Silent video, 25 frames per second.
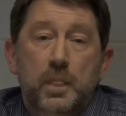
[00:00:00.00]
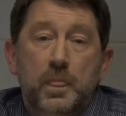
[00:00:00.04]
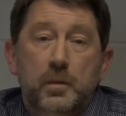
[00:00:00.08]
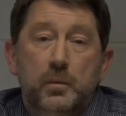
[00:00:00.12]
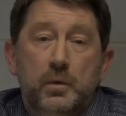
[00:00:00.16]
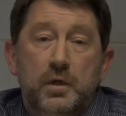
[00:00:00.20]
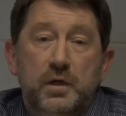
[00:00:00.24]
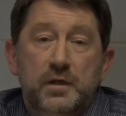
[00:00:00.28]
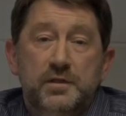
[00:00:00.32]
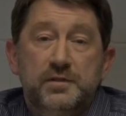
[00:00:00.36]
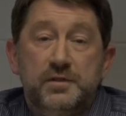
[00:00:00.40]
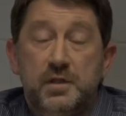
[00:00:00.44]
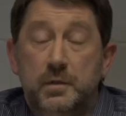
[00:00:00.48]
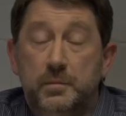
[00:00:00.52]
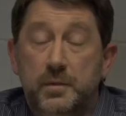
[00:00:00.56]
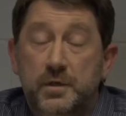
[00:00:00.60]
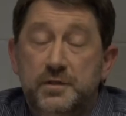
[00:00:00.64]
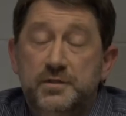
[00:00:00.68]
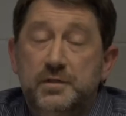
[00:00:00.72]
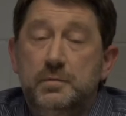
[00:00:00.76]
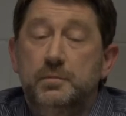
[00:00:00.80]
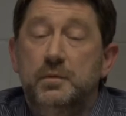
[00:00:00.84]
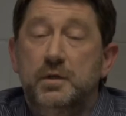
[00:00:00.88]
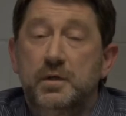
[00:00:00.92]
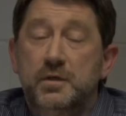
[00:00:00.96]
We had some
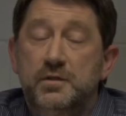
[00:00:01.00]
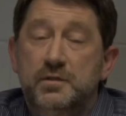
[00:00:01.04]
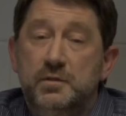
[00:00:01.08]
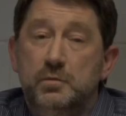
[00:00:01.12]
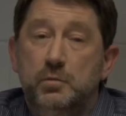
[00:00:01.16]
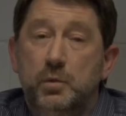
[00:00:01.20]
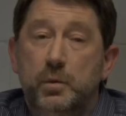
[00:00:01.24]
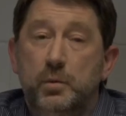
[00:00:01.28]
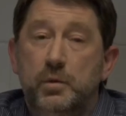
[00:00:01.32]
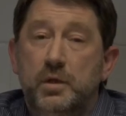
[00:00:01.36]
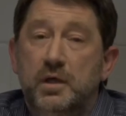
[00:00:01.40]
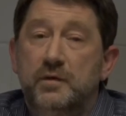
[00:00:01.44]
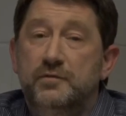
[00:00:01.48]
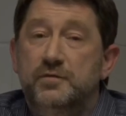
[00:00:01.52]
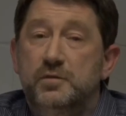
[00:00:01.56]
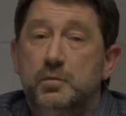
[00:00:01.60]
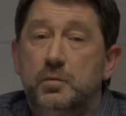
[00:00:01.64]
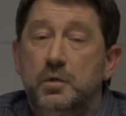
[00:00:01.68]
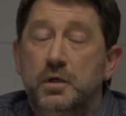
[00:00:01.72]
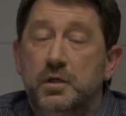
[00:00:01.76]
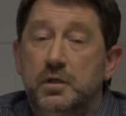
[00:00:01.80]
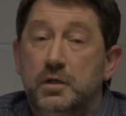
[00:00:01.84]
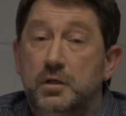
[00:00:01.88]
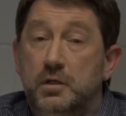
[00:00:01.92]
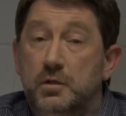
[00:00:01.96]
estimates that we would have to
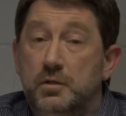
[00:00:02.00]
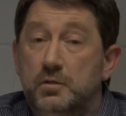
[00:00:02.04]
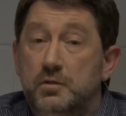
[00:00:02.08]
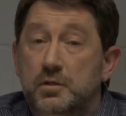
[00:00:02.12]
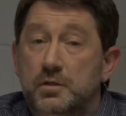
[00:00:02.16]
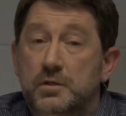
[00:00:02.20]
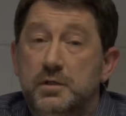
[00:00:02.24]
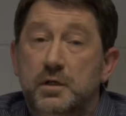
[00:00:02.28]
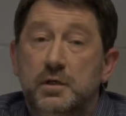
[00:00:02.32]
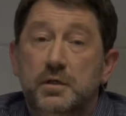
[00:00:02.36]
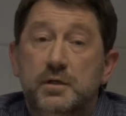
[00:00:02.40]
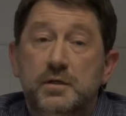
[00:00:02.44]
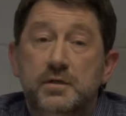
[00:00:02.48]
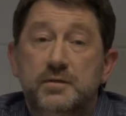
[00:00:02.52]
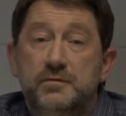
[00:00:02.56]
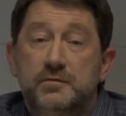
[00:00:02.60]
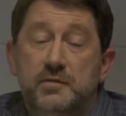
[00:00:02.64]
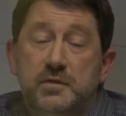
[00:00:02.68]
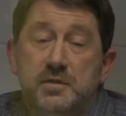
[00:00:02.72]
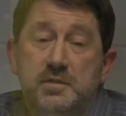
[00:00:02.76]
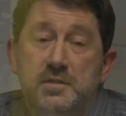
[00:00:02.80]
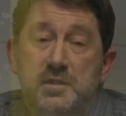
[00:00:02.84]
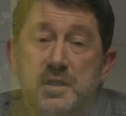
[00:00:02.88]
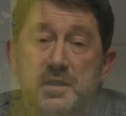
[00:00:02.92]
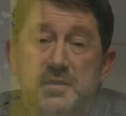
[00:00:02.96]
wait 100 days for
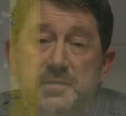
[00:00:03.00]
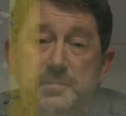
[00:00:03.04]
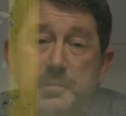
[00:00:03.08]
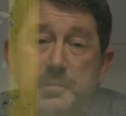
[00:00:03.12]
these gas